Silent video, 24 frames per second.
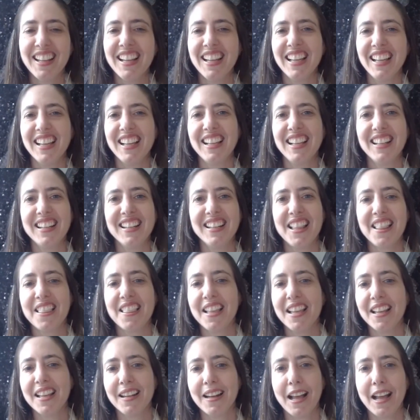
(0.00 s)
And
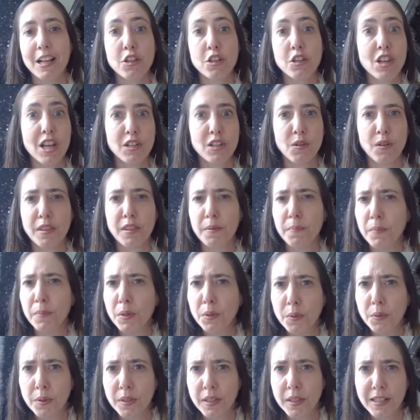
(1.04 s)
then I channeled the
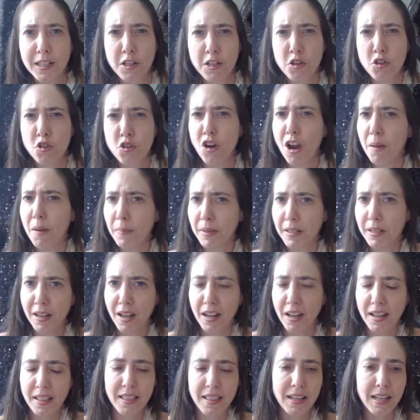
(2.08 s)
moon and
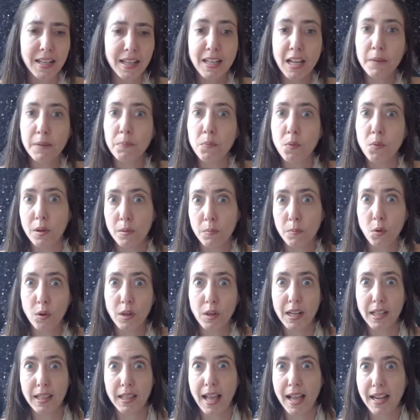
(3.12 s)
Andromeda. And then it got more and more
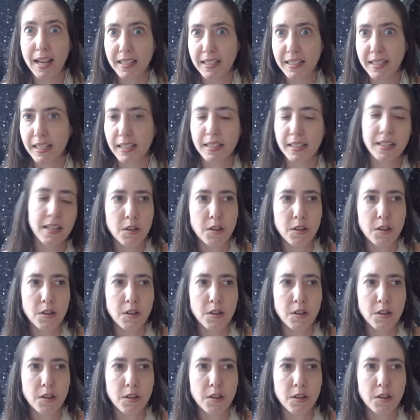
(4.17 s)
galactic.